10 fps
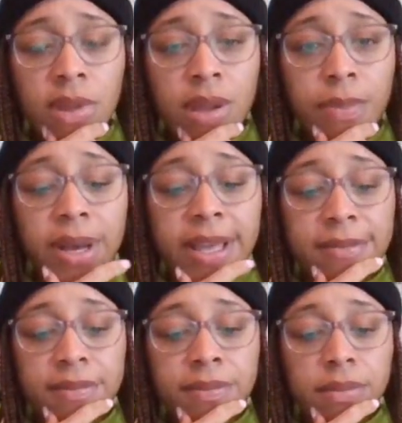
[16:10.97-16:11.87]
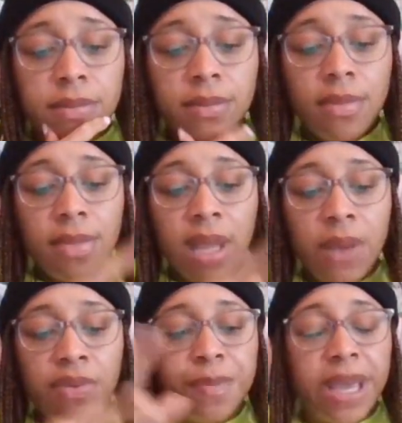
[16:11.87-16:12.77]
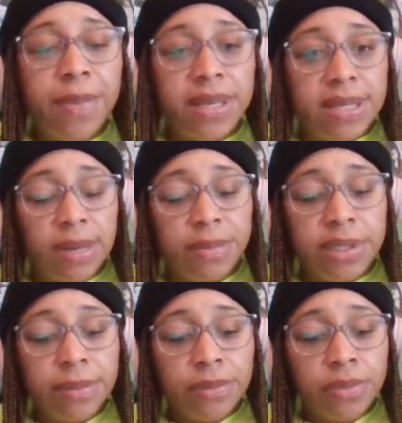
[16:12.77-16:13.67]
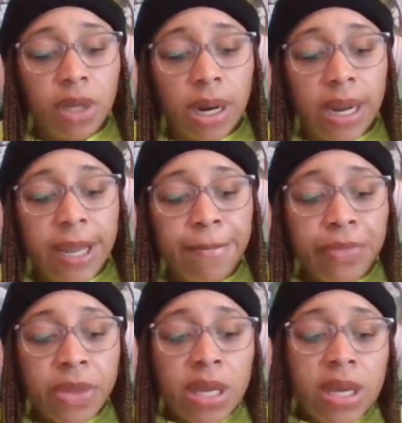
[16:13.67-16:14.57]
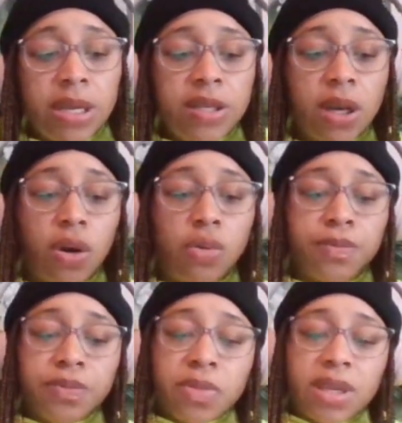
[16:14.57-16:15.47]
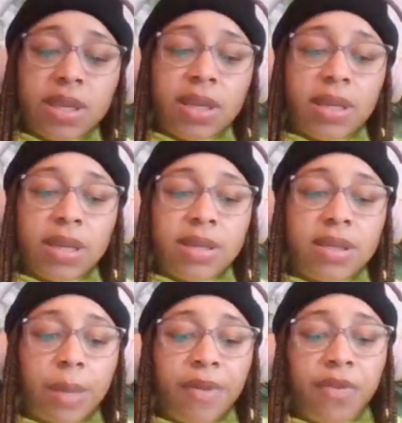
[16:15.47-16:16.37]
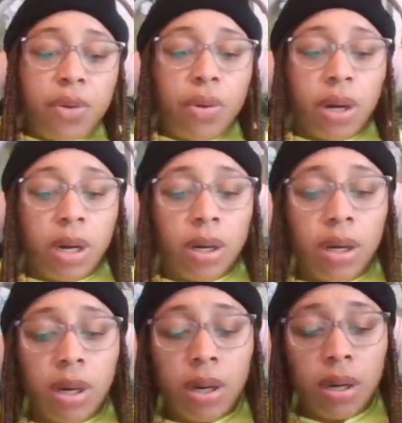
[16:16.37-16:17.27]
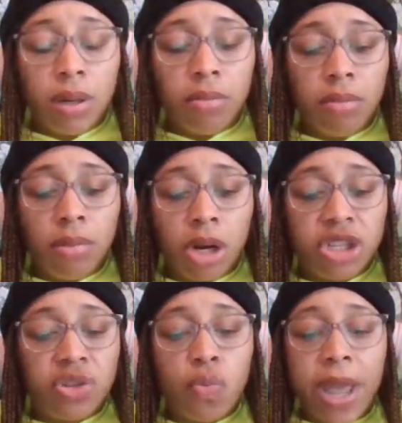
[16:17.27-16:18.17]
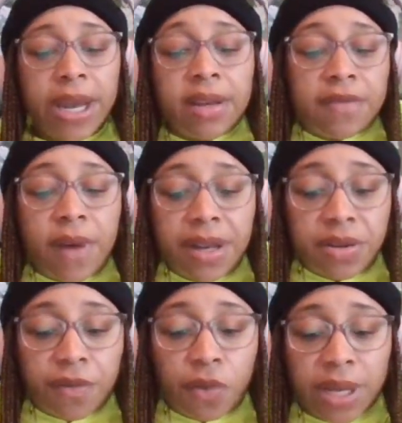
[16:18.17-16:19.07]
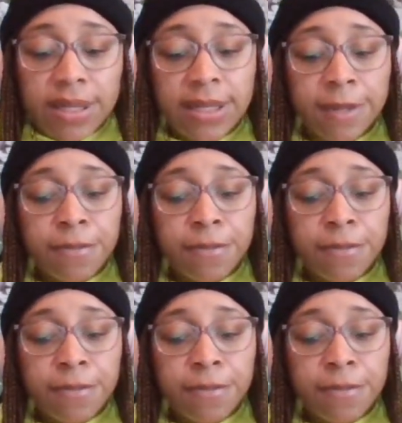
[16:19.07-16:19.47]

But it was baby steps. All right. So some of you are just waiting to find your voice.